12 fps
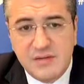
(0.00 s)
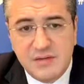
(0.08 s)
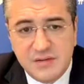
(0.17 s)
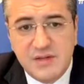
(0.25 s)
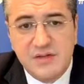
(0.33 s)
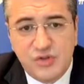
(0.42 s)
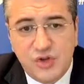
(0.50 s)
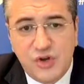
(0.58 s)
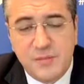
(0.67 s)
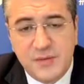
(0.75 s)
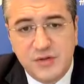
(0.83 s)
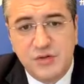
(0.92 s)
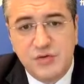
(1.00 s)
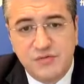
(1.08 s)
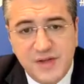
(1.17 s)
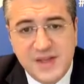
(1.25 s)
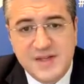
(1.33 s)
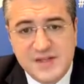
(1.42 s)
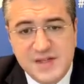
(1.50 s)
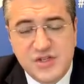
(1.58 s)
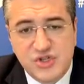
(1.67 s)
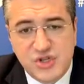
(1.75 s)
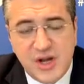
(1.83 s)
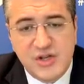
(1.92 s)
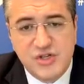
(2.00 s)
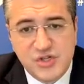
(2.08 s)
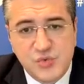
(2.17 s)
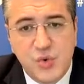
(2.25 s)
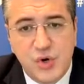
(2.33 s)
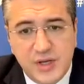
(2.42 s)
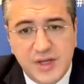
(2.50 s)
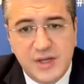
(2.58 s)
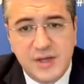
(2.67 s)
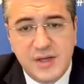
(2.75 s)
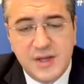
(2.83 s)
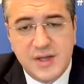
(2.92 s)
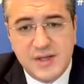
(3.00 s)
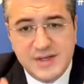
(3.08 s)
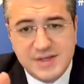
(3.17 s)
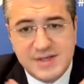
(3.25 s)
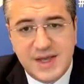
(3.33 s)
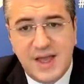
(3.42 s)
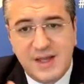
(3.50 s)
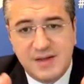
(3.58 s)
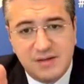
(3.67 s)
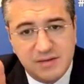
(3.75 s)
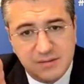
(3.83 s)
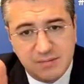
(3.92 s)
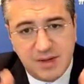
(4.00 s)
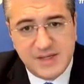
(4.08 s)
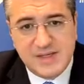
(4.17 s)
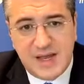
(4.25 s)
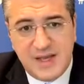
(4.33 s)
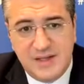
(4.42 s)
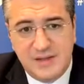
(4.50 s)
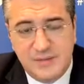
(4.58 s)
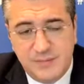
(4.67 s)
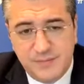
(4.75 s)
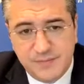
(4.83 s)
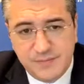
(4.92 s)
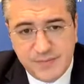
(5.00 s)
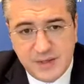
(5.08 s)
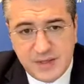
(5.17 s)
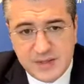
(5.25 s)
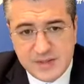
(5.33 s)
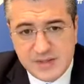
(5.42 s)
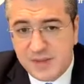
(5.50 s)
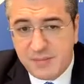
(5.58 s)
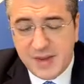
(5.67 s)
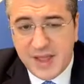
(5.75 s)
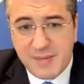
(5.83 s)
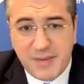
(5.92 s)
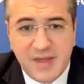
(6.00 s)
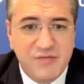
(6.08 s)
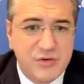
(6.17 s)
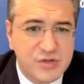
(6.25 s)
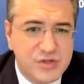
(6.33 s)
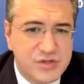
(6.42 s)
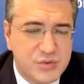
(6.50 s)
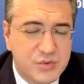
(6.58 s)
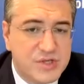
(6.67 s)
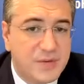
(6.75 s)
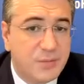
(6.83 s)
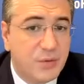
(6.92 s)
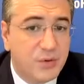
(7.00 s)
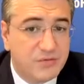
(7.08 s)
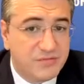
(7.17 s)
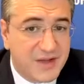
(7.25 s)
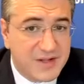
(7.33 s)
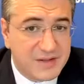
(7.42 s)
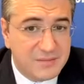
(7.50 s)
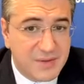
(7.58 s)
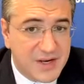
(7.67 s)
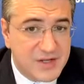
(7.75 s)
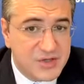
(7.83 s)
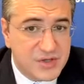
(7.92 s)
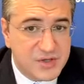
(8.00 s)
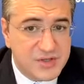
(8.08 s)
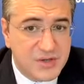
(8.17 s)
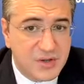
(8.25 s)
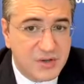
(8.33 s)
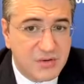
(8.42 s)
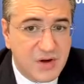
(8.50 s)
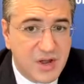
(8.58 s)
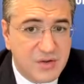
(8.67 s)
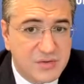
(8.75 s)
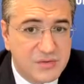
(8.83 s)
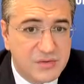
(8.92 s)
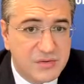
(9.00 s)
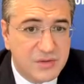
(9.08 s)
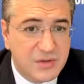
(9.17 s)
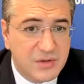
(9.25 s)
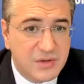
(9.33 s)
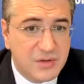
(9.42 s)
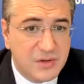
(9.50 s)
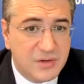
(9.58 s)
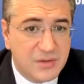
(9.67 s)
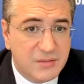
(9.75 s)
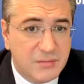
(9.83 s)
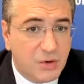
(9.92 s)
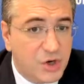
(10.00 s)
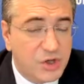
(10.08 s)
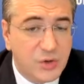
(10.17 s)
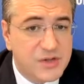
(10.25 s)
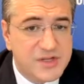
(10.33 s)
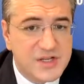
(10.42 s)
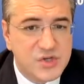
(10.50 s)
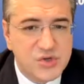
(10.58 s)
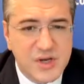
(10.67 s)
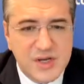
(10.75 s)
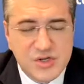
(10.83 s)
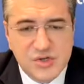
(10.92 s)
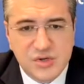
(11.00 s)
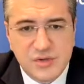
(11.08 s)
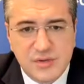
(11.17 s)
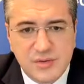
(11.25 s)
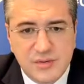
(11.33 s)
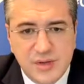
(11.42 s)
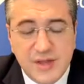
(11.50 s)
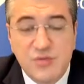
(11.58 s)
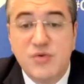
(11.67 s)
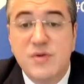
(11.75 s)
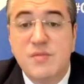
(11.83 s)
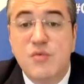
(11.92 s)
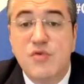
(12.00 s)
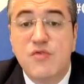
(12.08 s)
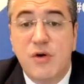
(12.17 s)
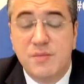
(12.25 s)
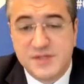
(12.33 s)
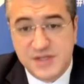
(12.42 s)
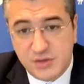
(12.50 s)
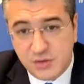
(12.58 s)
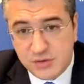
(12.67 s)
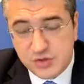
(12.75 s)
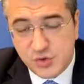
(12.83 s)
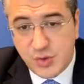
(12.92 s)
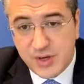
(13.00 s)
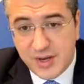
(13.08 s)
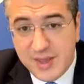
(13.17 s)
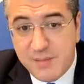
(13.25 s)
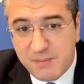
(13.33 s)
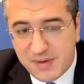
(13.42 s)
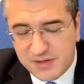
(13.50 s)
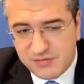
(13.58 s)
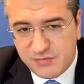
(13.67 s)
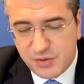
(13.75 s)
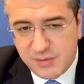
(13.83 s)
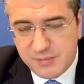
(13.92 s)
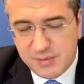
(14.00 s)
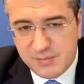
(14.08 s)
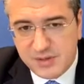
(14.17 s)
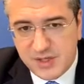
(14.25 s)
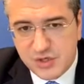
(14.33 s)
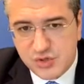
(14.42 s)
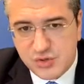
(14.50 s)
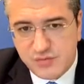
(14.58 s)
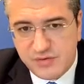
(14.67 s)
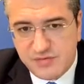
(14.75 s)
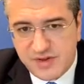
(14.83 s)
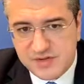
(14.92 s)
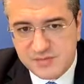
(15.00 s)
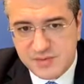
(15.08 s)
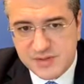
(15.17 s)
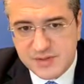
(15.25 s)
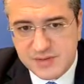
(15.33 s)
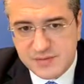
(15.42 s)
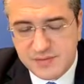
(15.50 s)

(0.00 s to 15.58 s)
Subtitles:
determined to face these challenges working side by side, stepping up efforts to support fund managers on the ground, monitor the situation, and remove obstacles to an impactful implementation of investments.